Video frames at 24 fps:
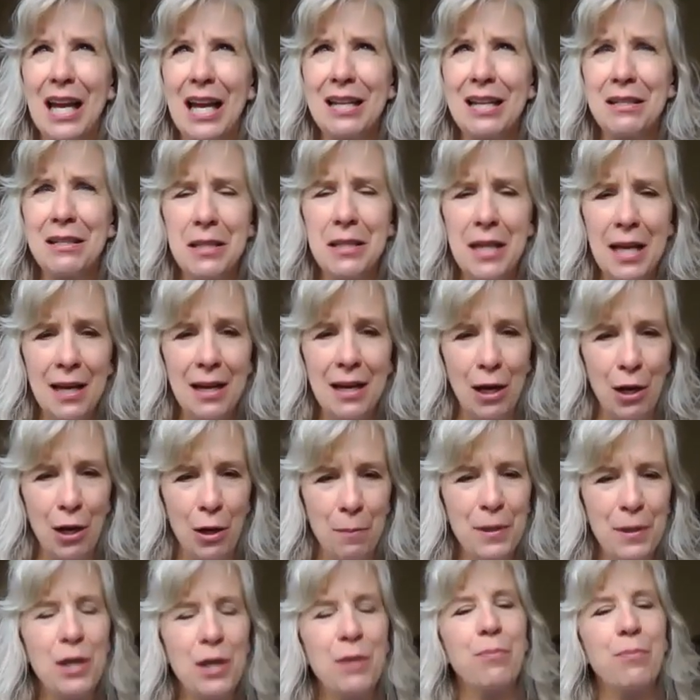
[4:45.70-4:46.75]
that help?
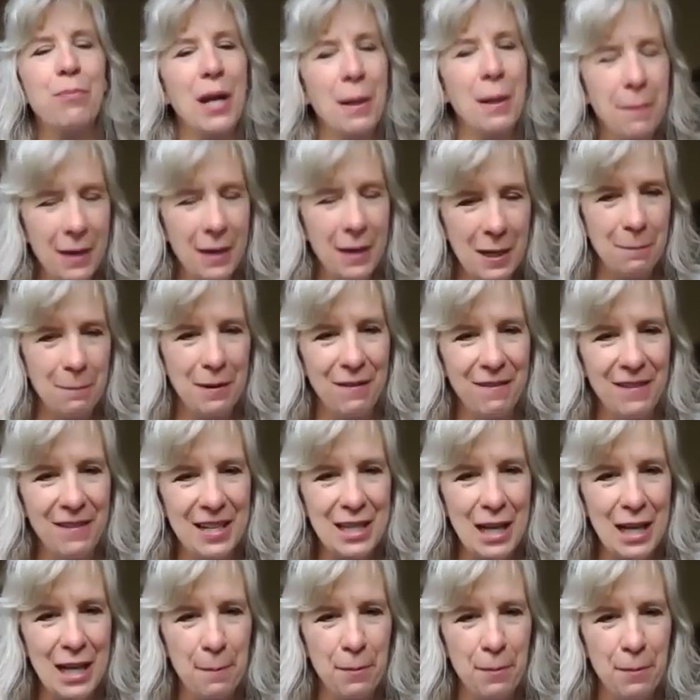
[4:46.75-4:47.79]
And you brought up a couple of
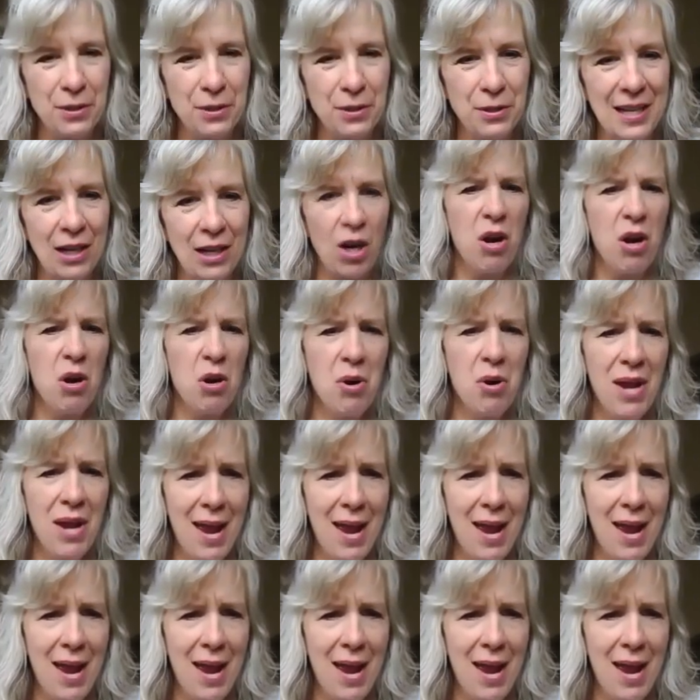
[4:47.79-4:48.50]
examples like, oh